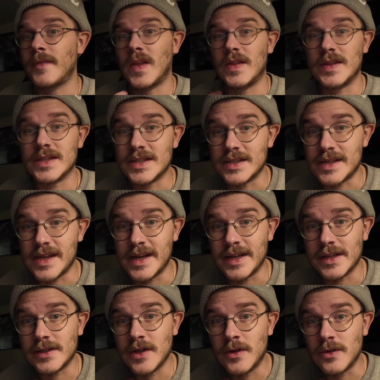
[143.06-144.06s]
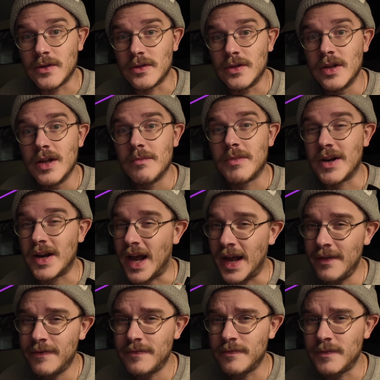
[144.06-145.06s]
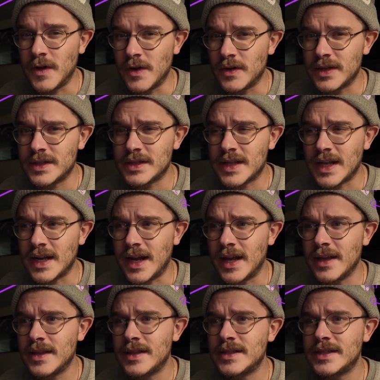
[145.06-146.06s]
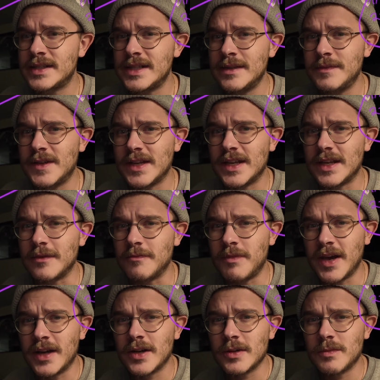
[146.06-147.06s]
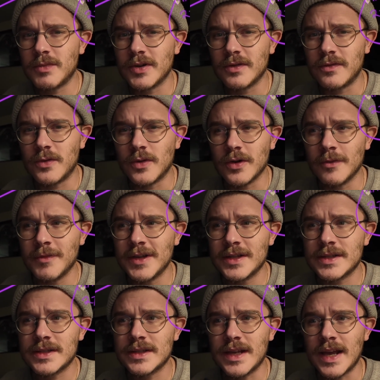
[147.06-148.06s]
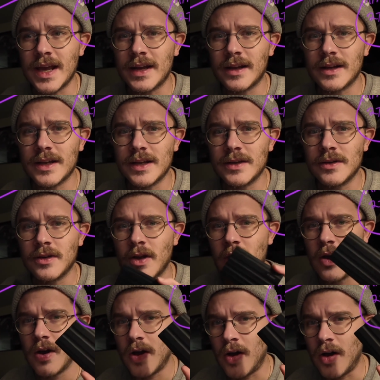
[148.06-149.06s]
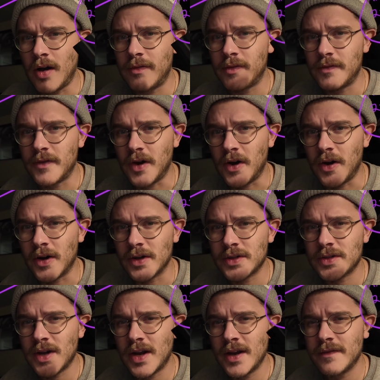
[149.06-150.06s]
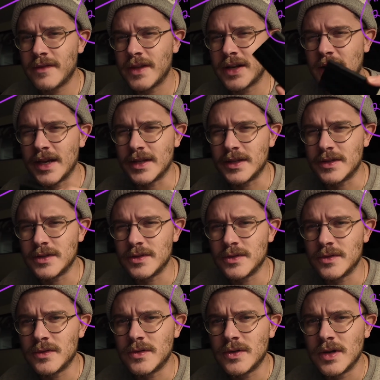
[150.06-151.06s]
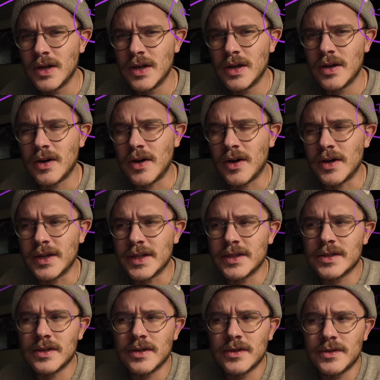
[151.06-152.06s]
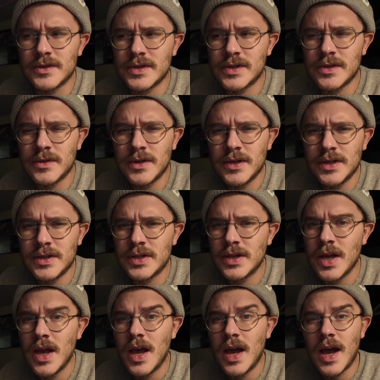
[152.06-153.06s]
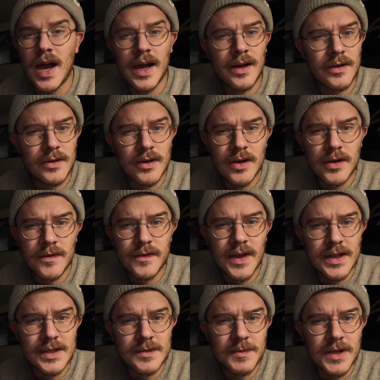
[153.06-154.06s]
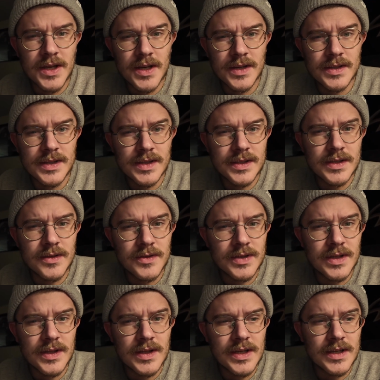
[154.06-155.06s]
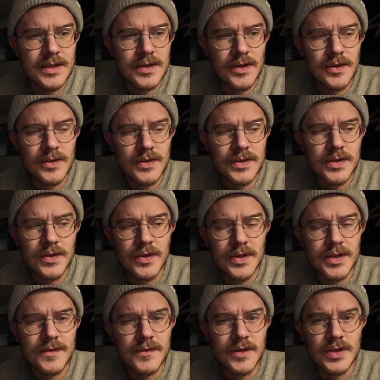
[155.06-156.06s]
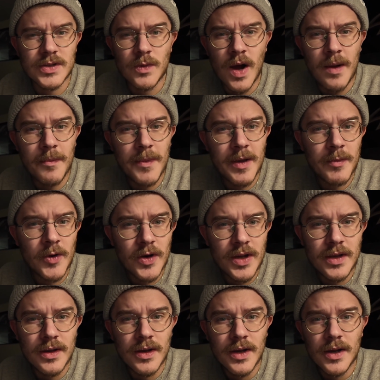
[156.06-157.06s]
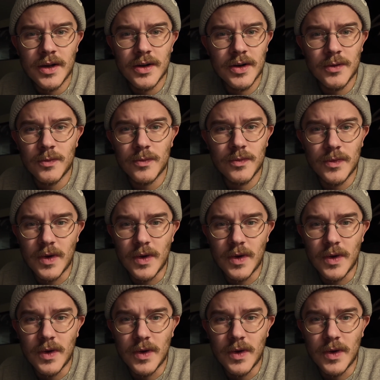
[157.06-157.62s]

this is anecdotal, but I've noticed that I seem to get better performance editing off of a hard drive than I do on internal storage. I don't know if that's because it's using the internal storage for swap memory, or